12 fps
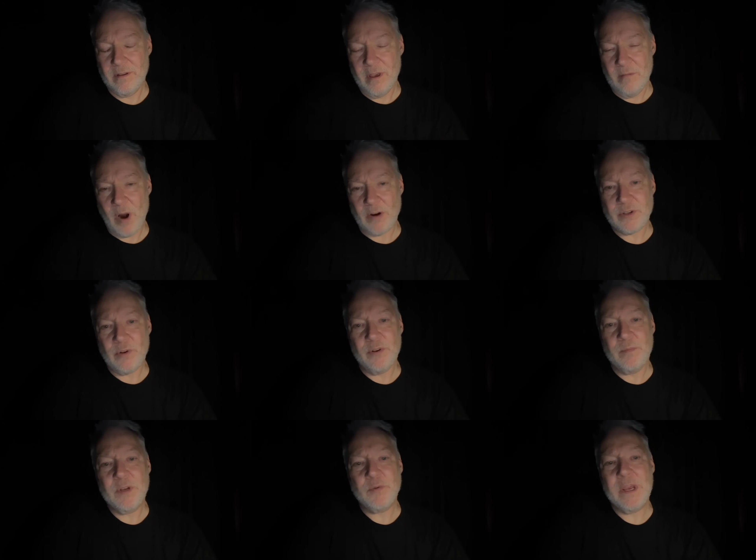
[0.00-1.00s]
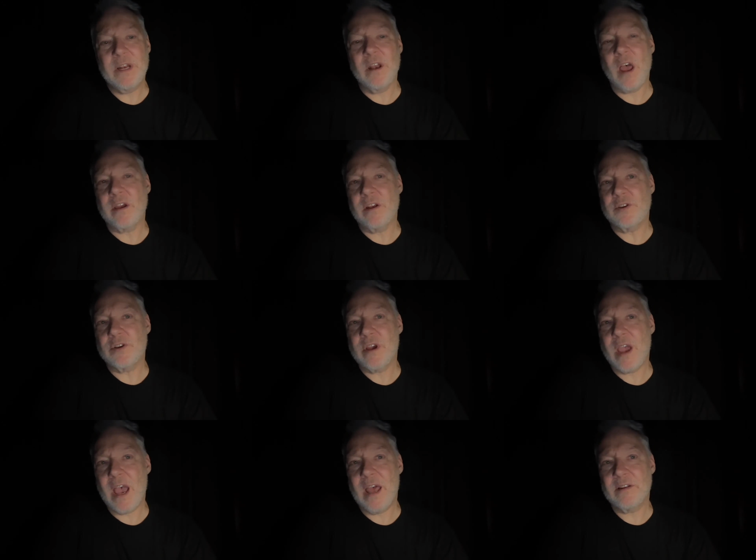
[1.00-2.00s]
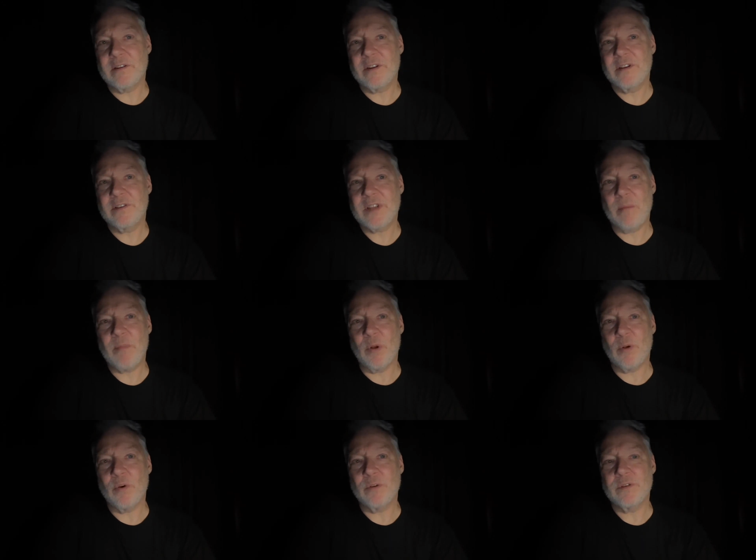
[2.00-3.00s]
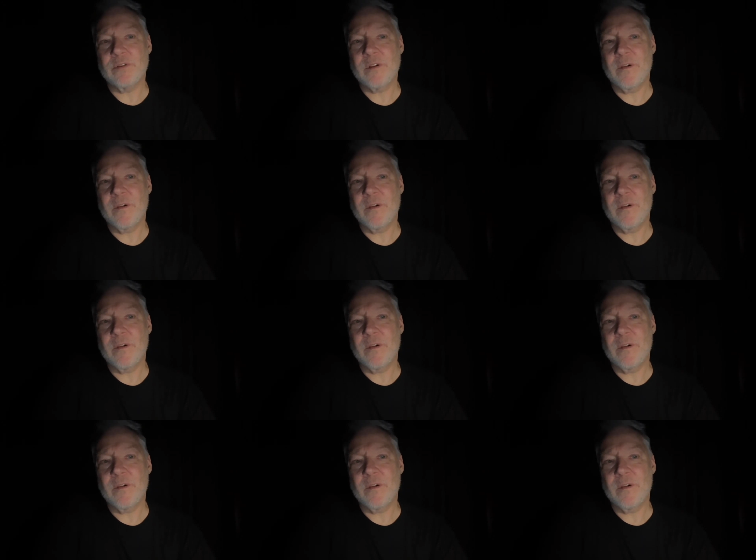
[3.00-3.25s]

parceled between luggage and sample goods.